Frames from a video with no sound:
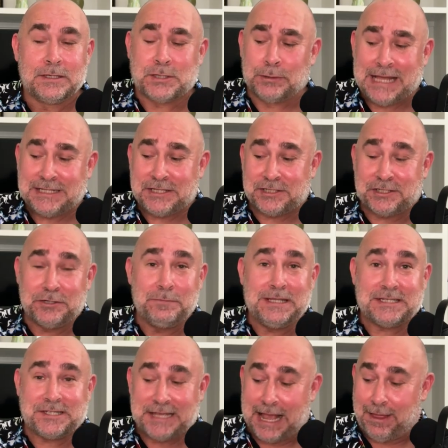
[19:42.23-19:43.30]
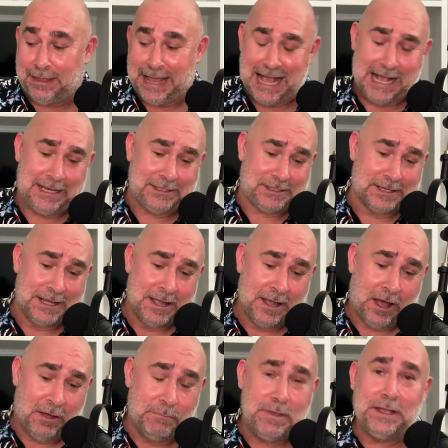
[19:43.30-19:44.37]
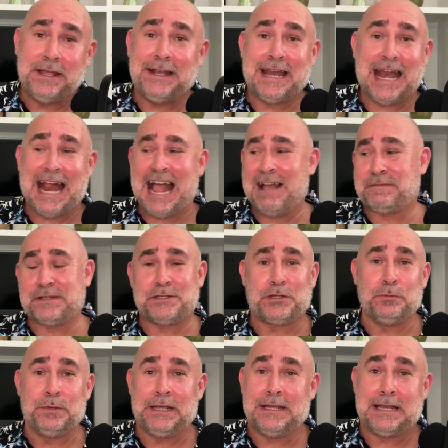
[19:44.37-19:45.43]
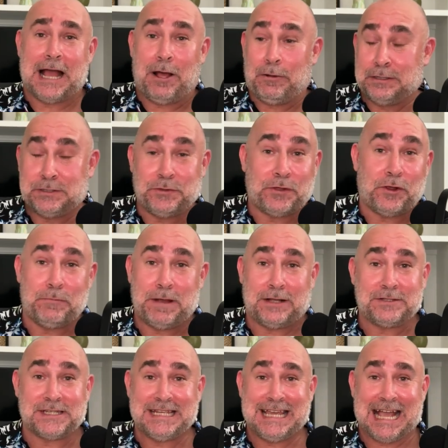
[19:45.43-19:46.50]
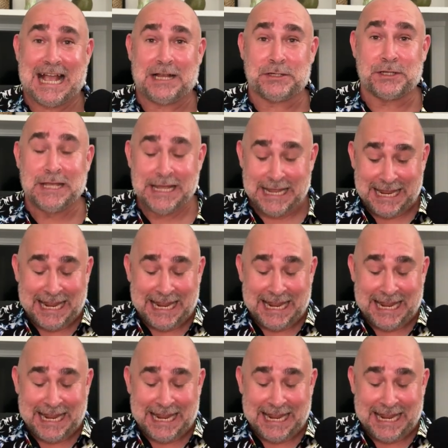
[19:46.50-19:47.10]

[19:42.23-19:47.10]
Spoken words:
So let's assume that Sal has $1.5 million to $2 million or thereabouts in cash.